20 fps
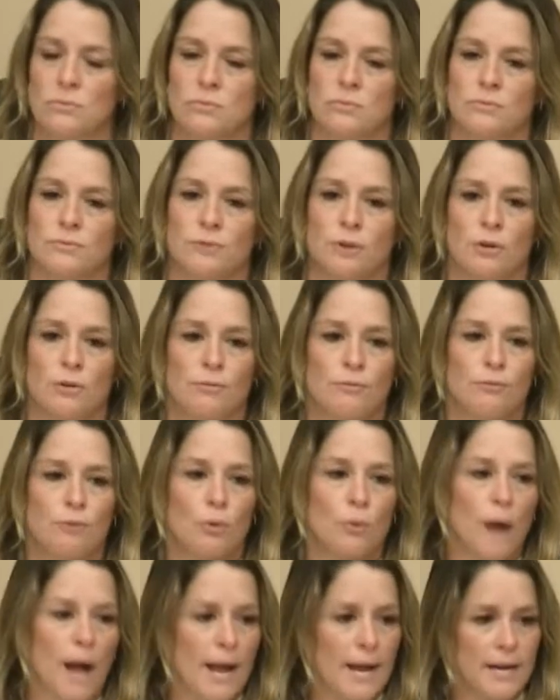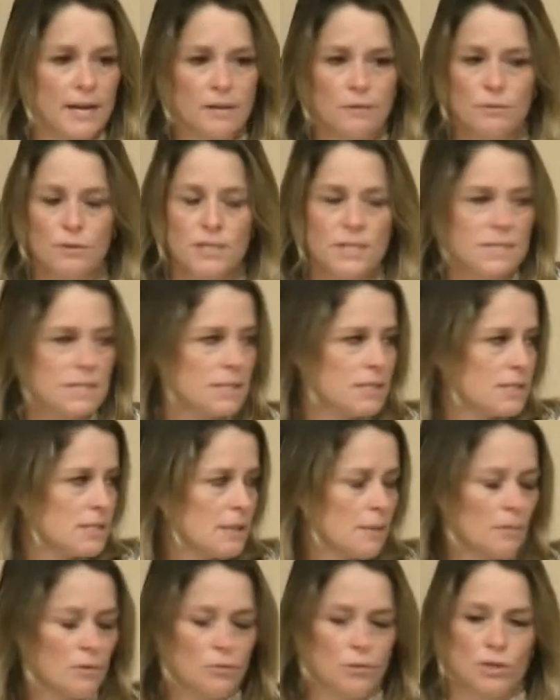for a variety of reasons,
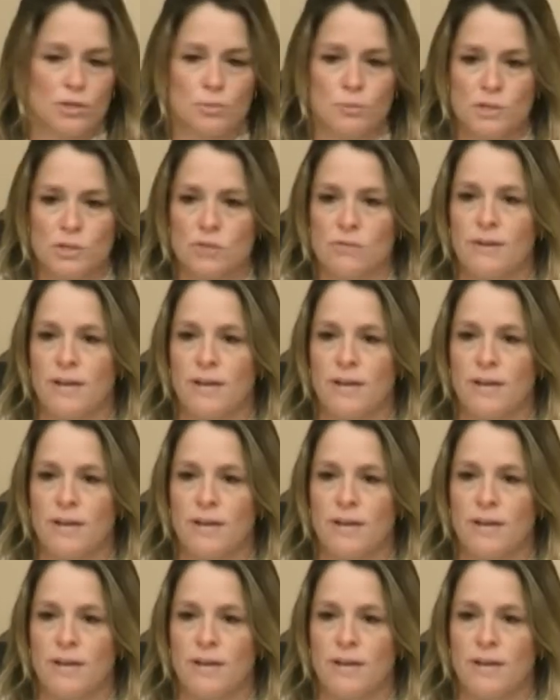some of which Mr.